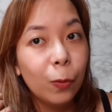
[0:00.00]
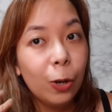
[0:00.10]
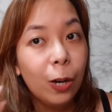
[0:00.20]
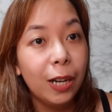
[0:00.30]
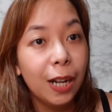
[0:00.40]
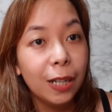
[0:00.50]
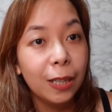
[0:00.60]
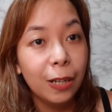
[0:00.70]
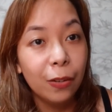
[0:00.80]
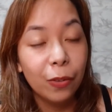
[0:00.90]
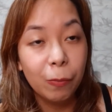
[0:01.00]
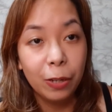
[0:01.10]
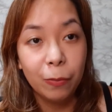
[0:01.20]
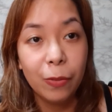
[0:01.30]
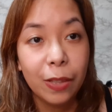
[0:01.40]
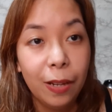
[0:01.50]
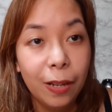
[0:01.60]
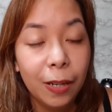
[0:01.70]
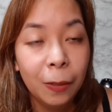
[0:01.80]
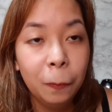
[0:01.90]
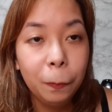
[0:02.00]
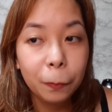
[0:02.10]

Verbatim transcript: Moroccan atay, if I'm not mistaken.